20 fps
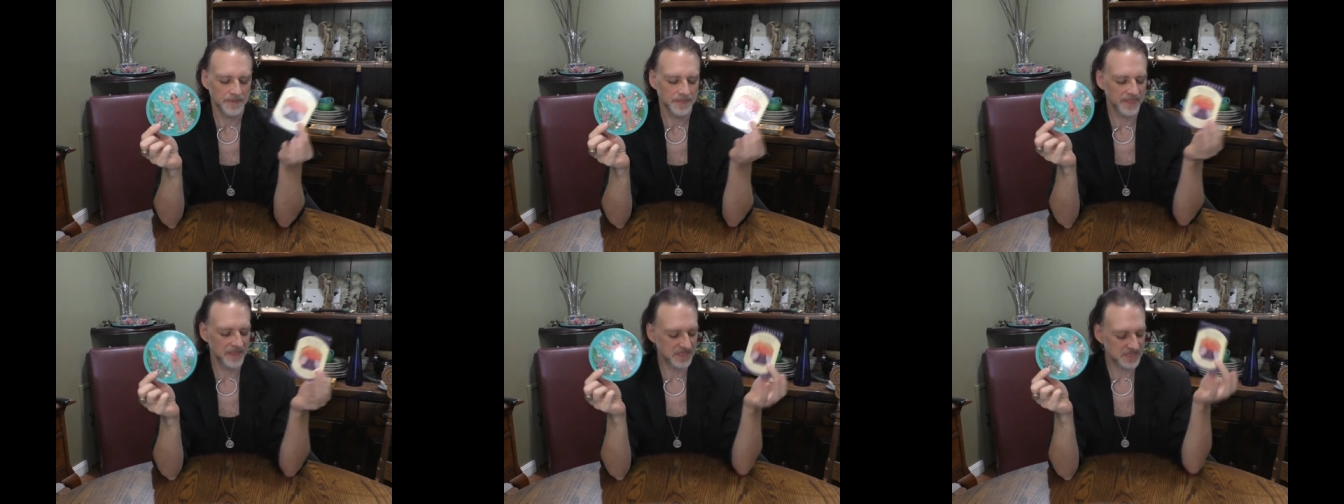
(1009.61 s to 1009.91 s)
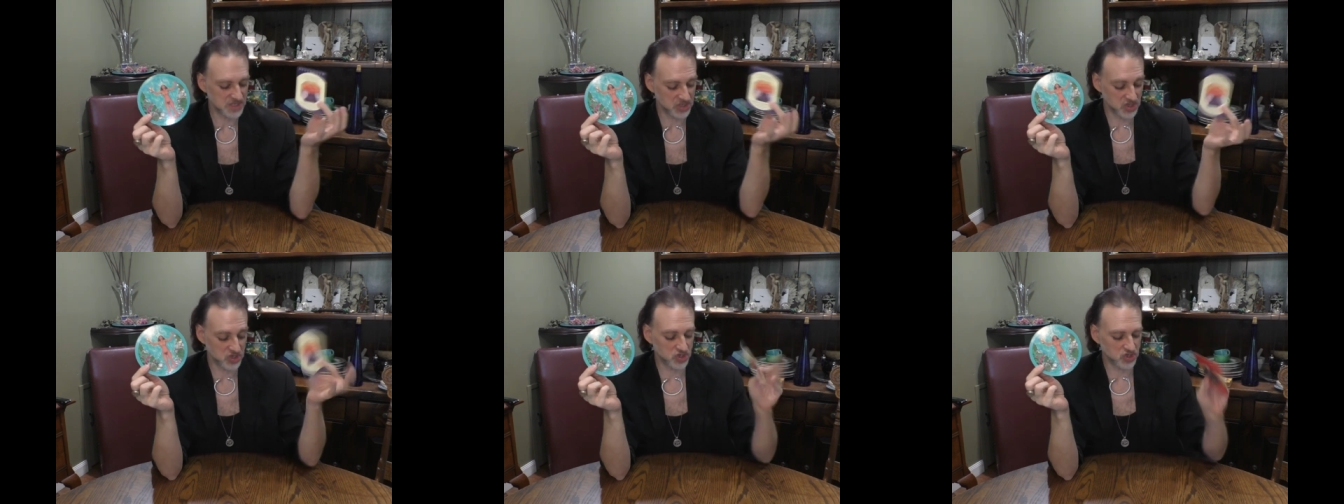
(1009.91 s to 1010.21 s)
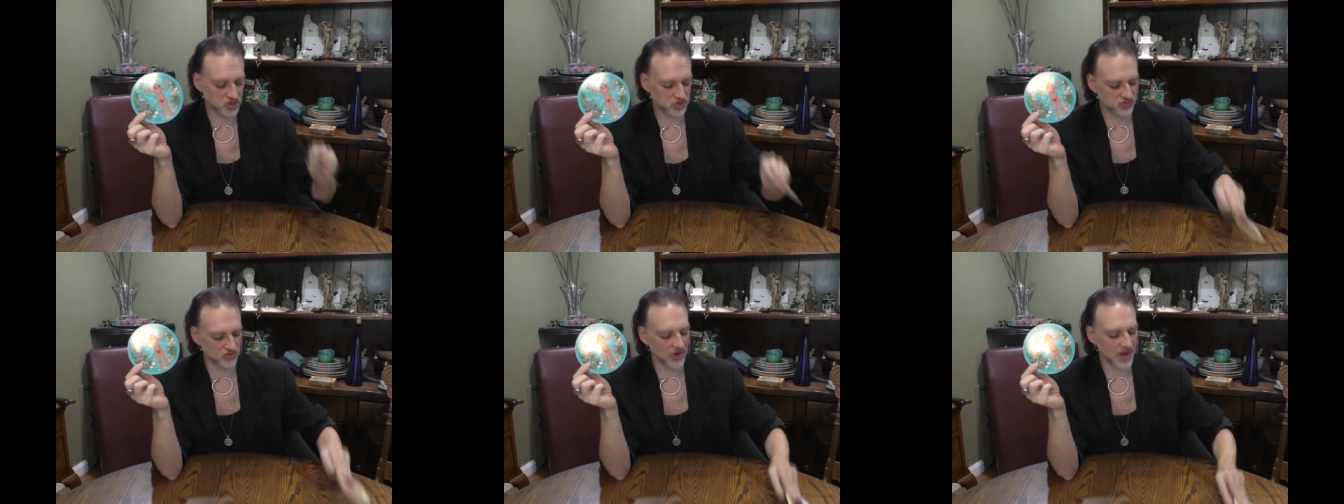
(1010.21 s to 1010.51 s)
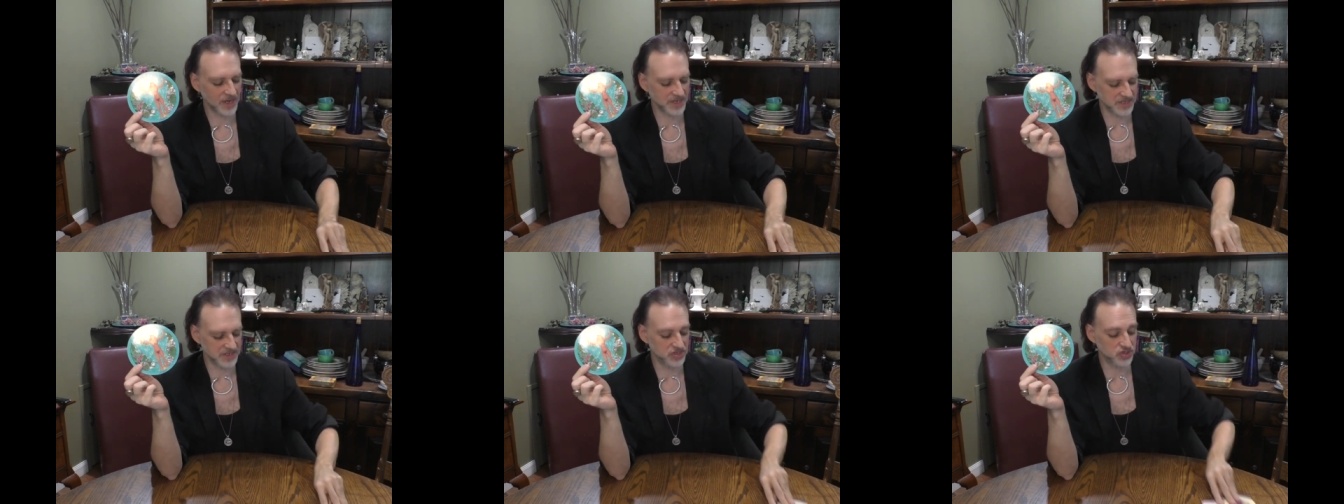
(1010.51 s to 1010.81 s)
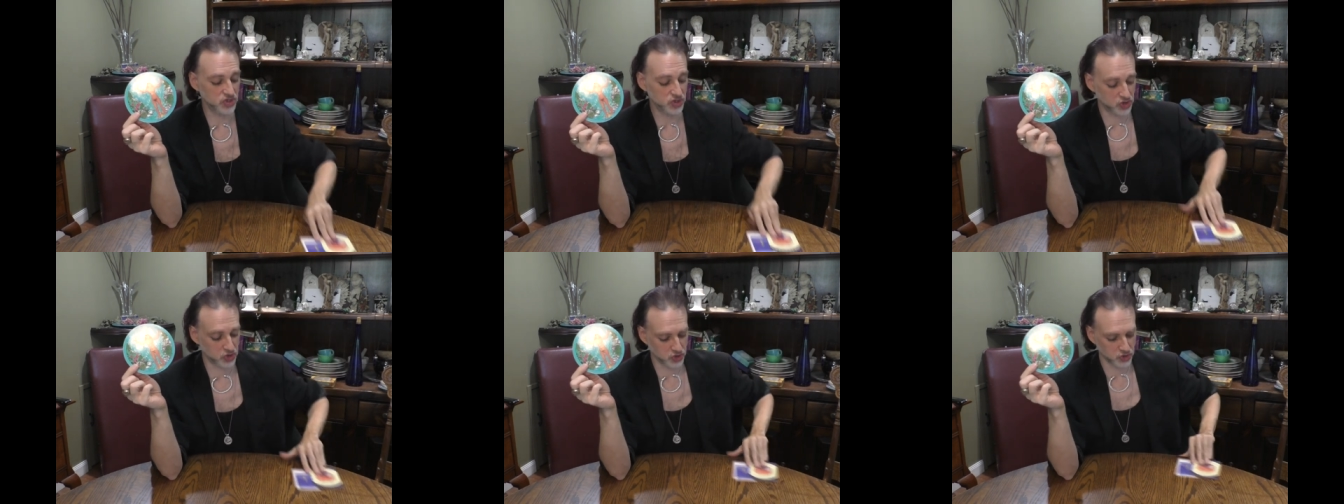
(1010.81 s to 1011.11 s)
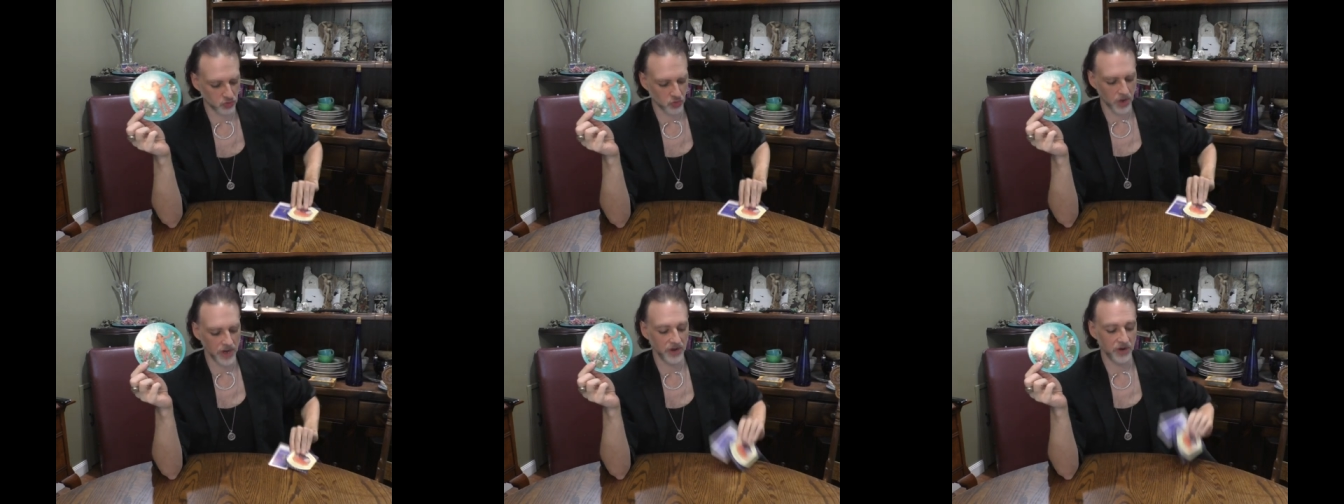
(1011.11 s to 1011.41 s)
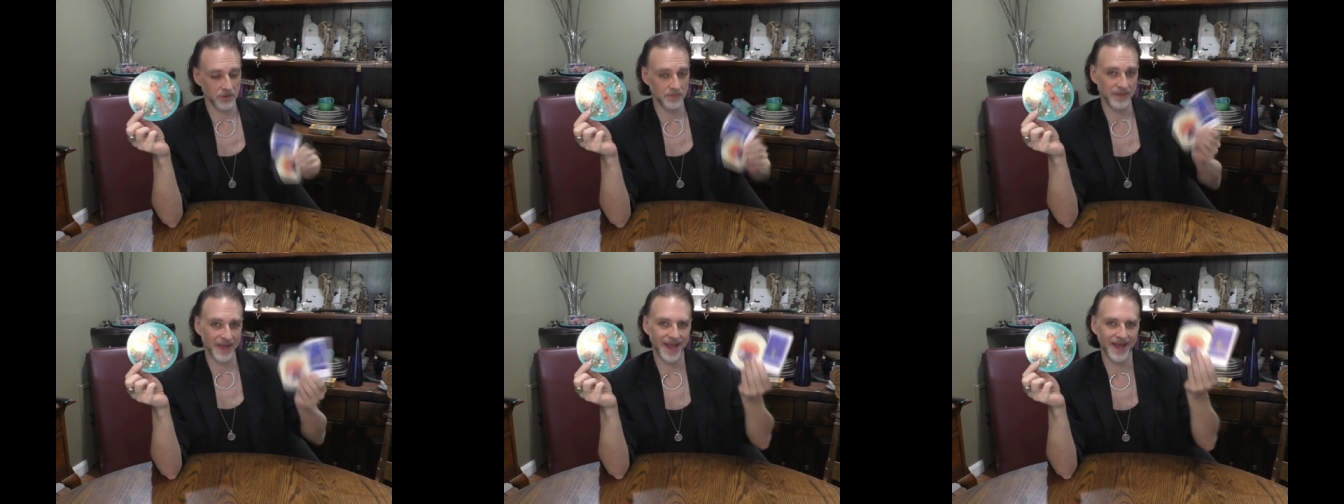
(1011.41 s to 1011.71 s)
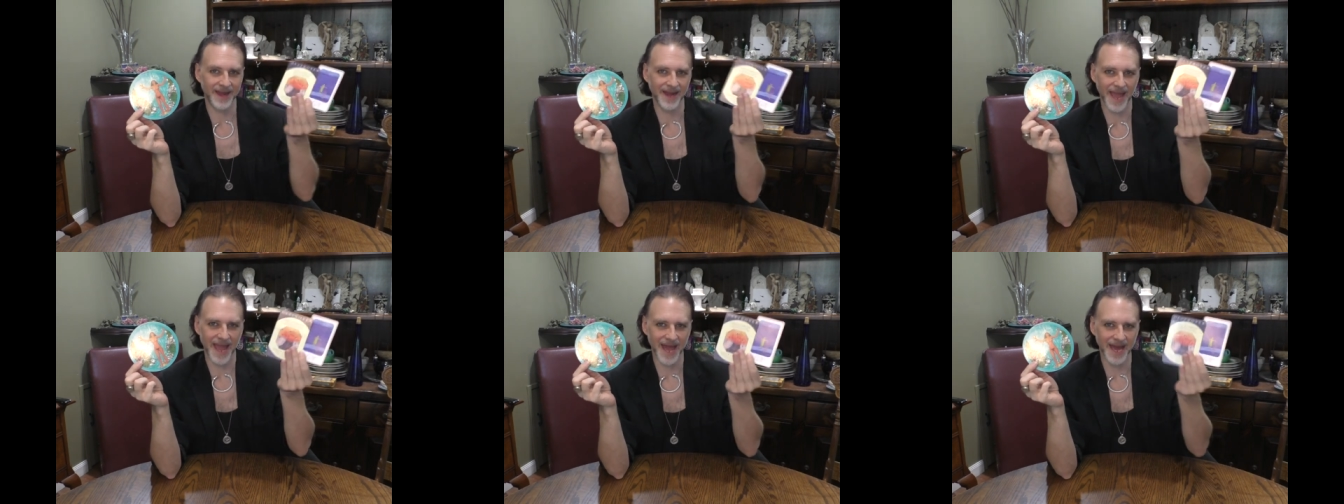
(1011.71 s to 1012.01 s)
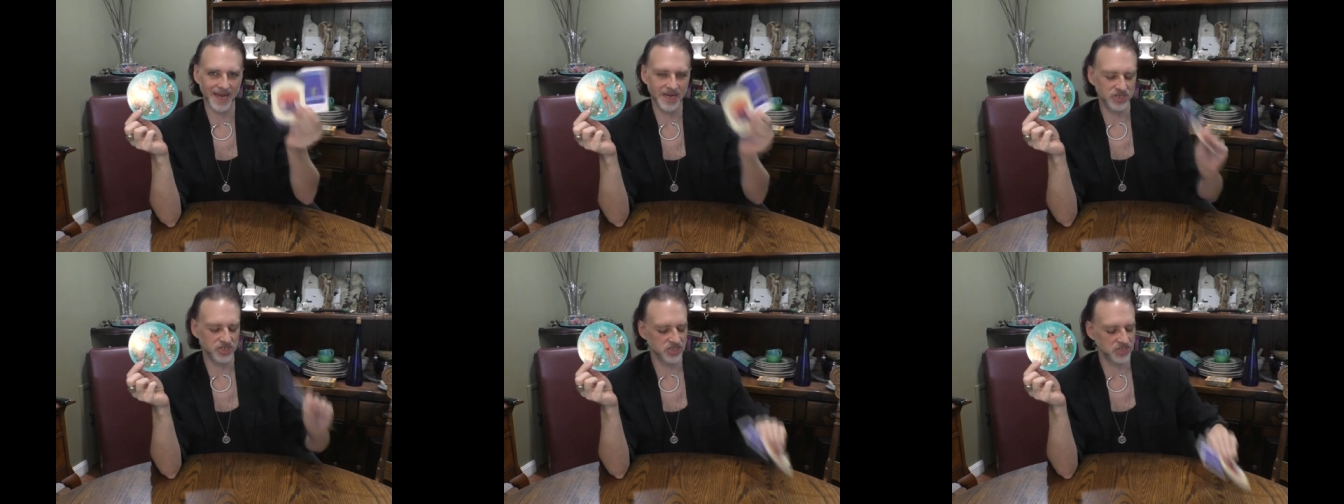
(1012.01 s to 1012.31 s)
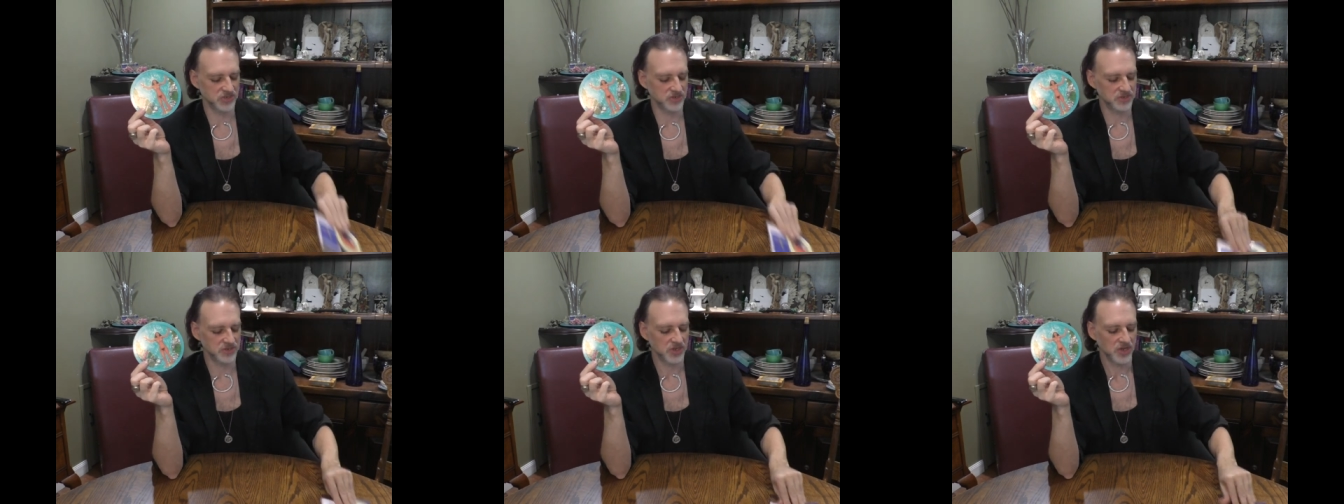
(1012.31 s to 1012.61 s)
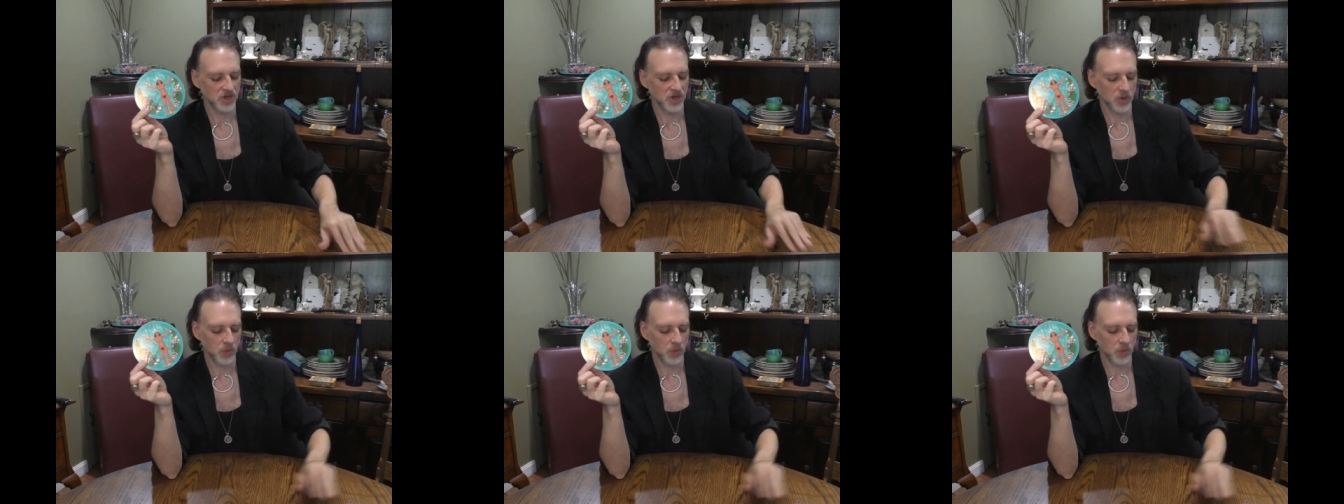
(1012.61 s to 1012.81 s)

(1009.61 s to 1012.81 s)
this destructive, destroyer bad attitude,